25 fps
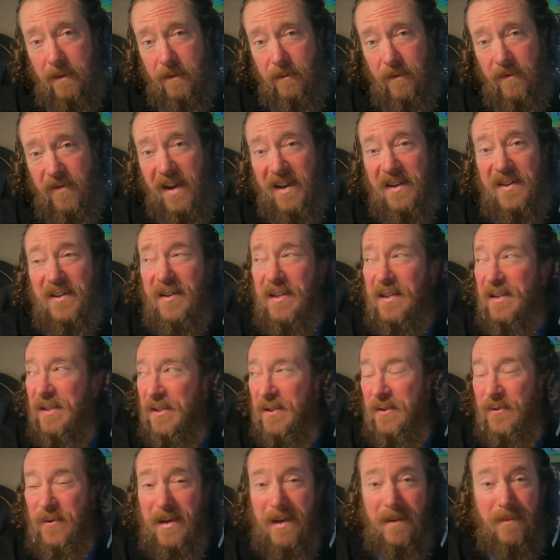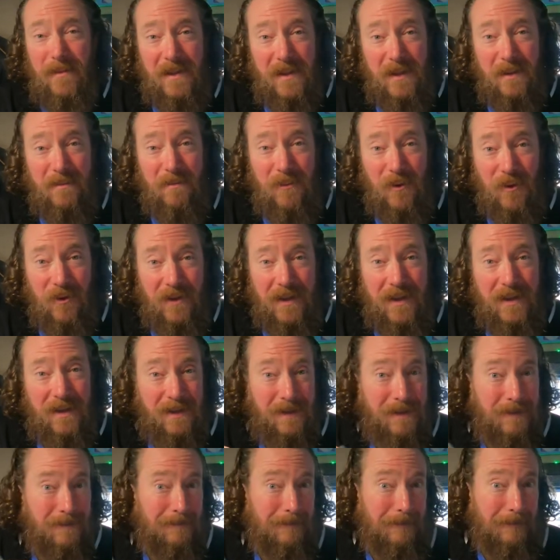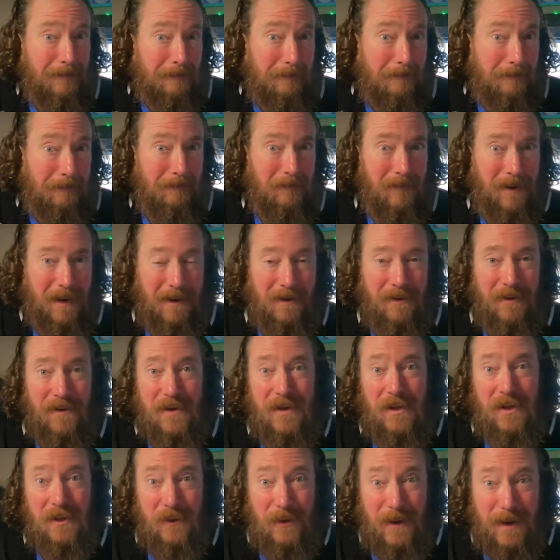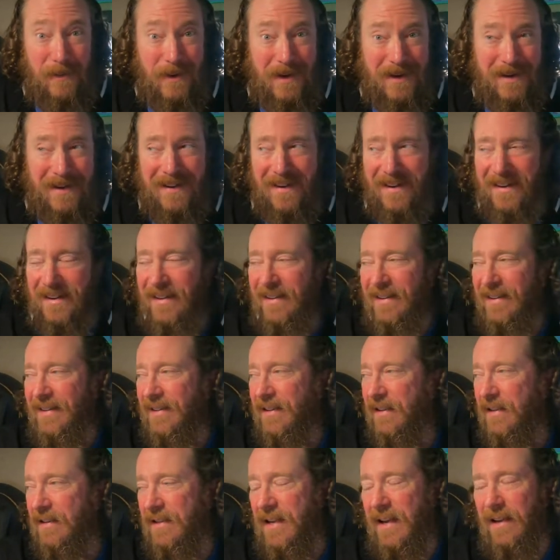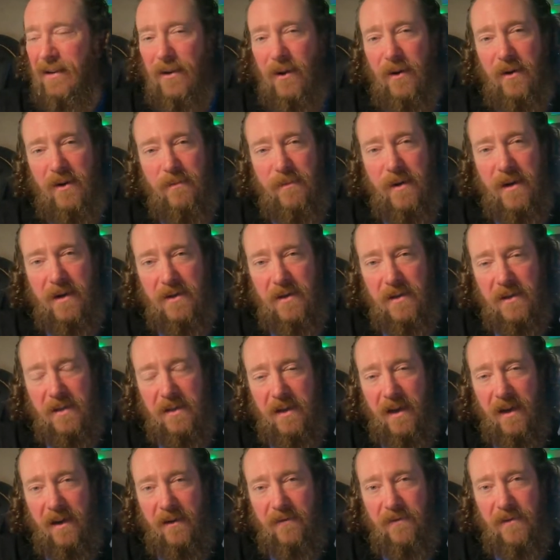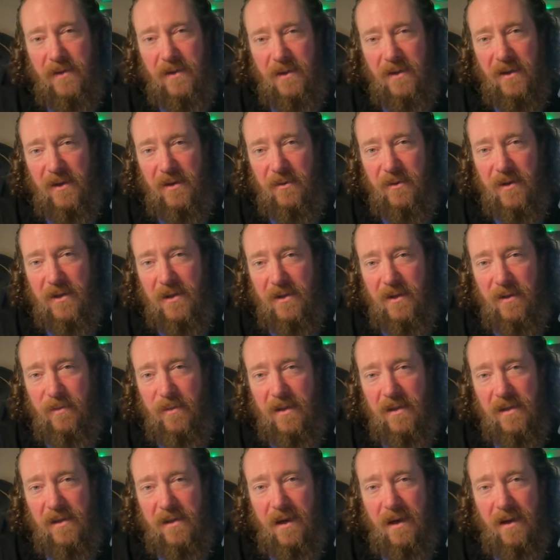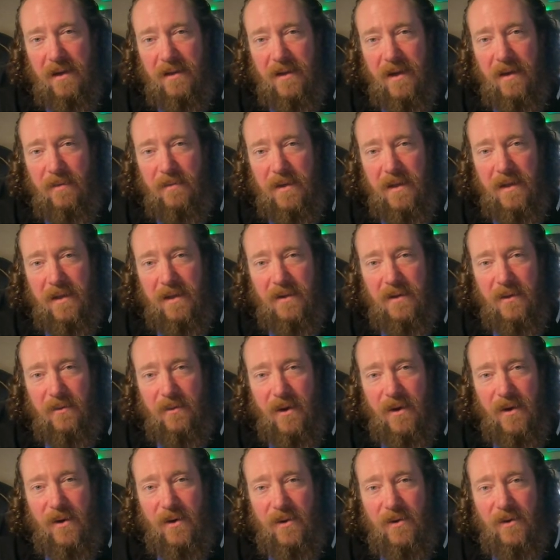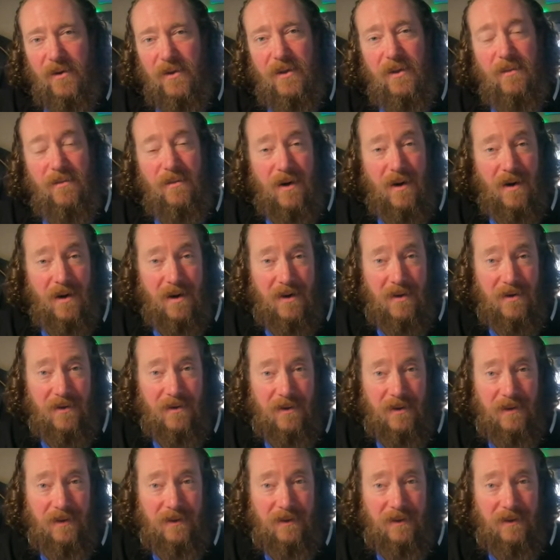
We've actually streamed some movies. Wow, streaming. Downloaded a bunch of stuff, so we should be stocked up to hit the road tomorrow.